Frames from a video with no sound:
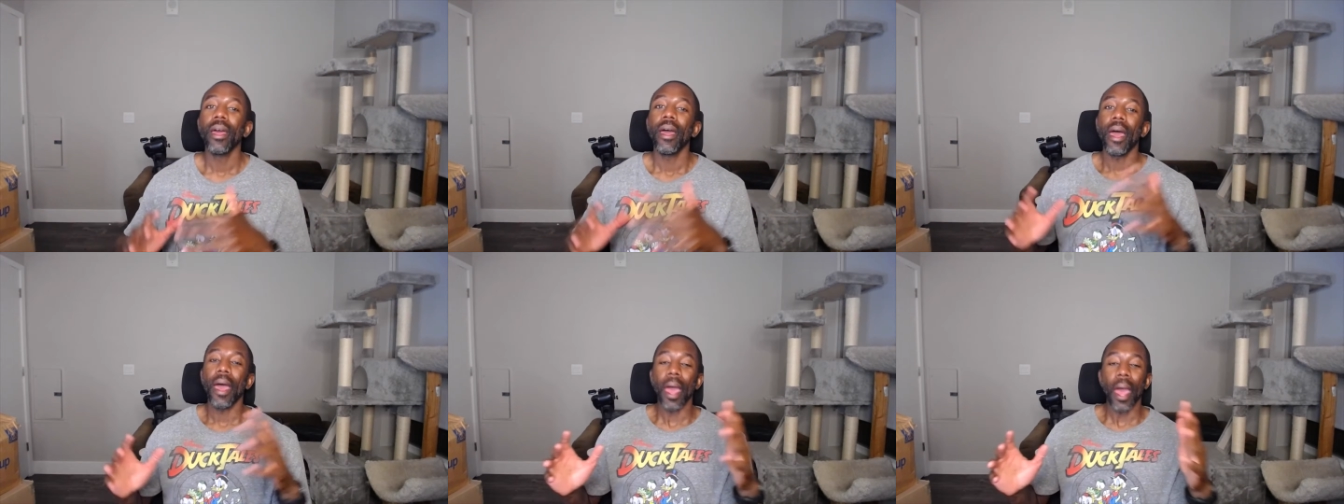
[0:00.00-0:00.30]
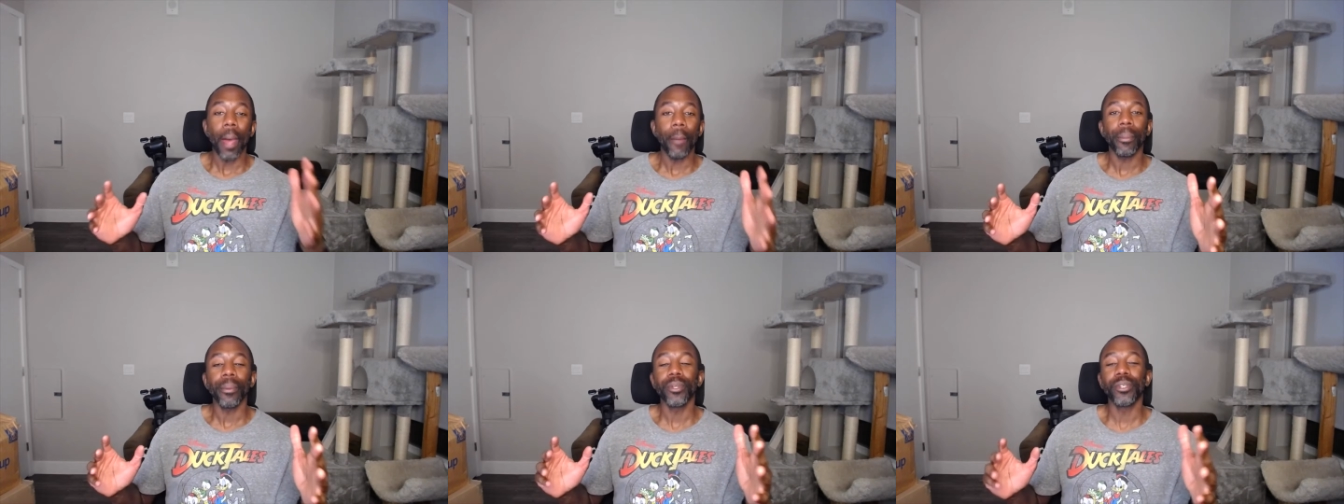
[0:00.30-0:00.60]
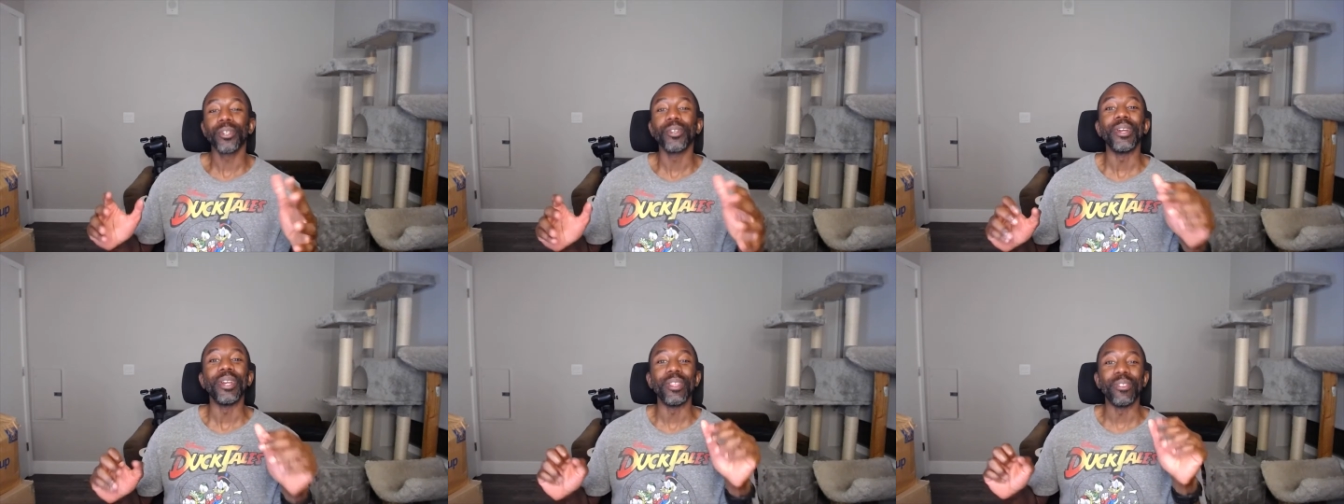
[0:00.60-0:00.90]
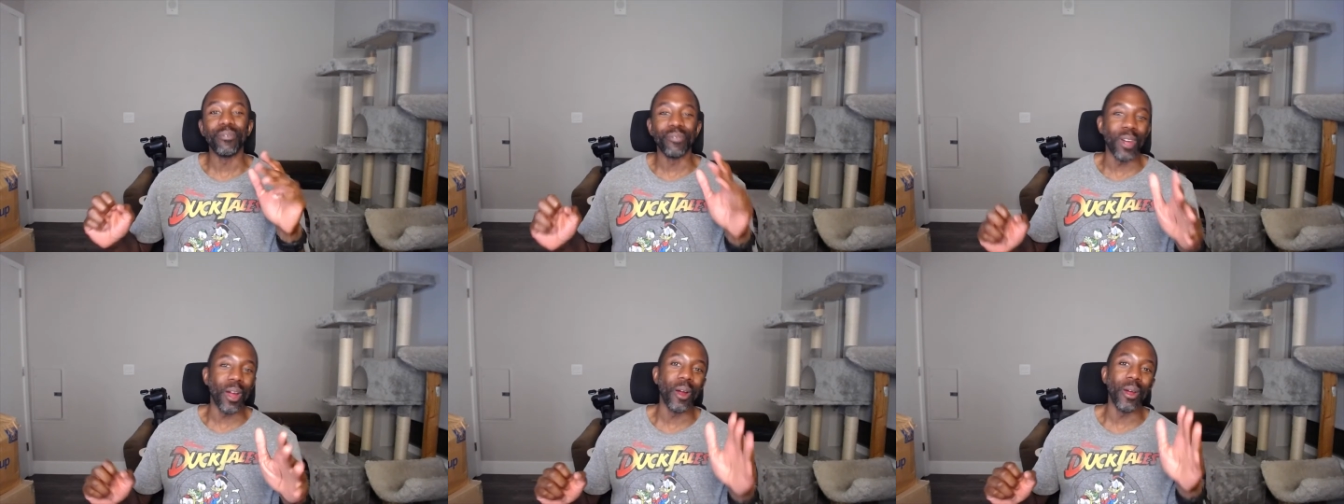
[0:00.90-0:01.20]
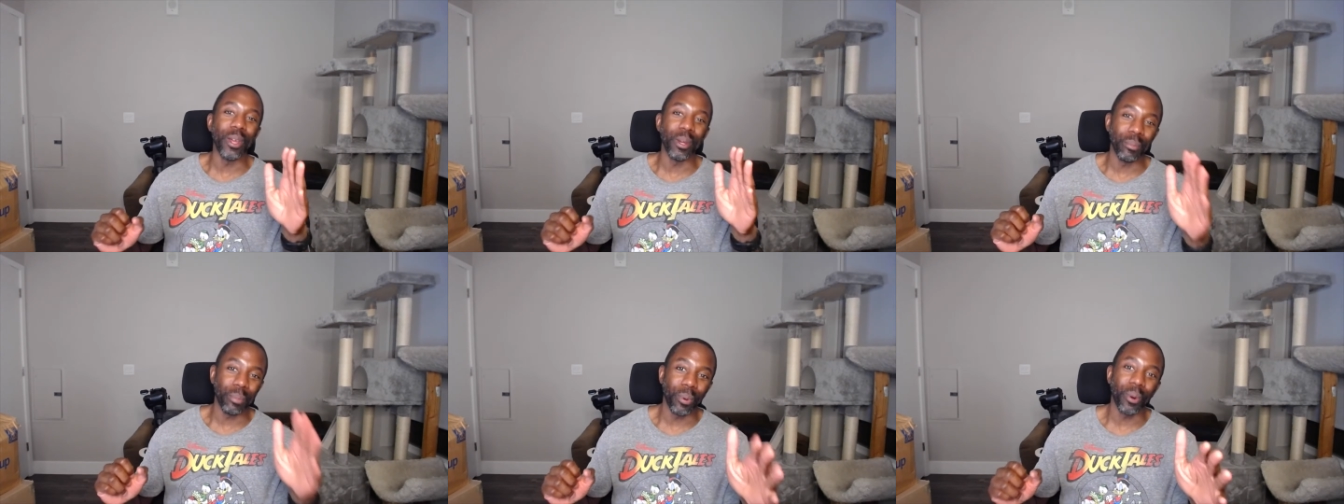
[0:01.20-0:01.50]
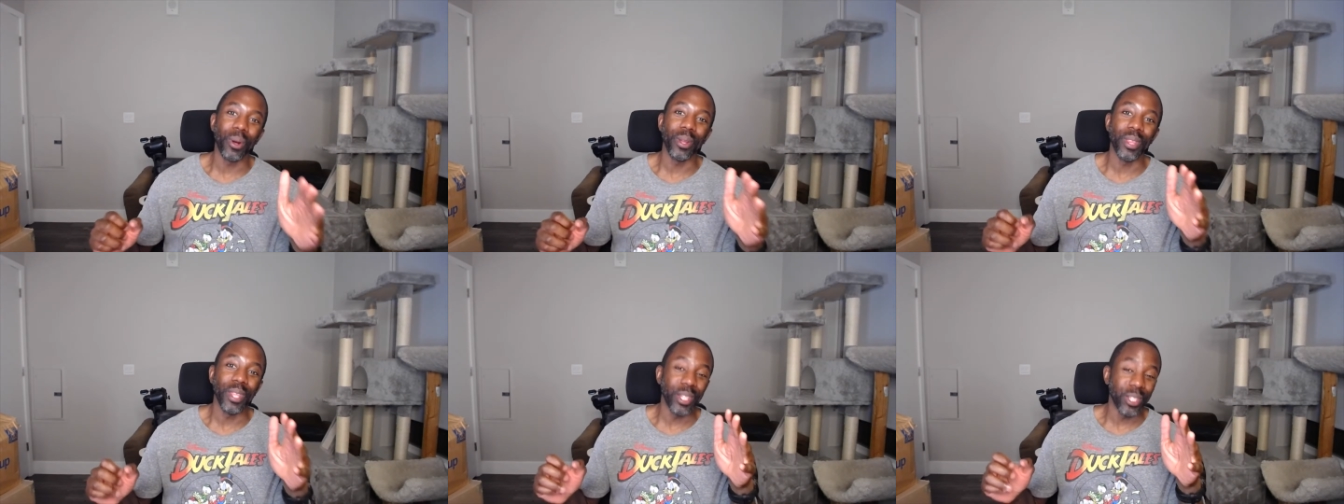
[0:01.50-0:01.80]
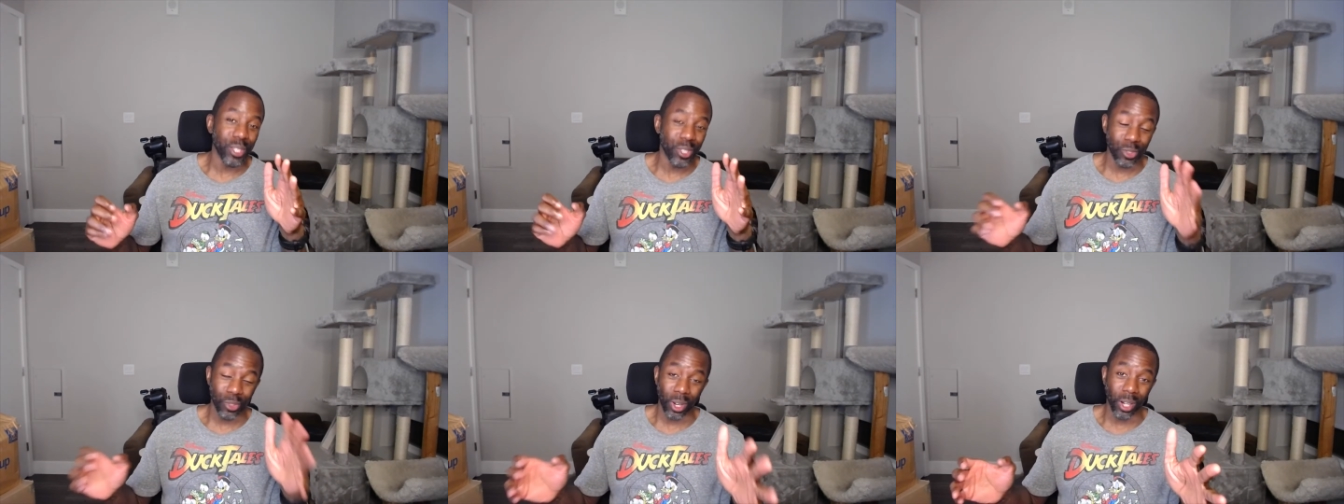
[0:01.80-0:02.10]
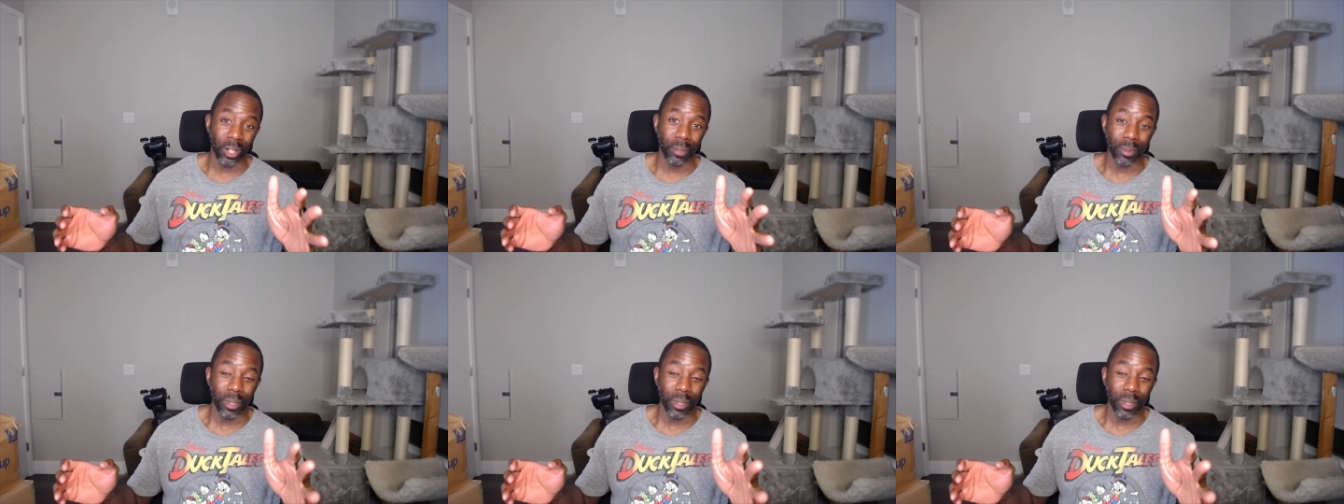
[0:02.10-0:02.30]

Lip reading: Aperture is very important in astronomy.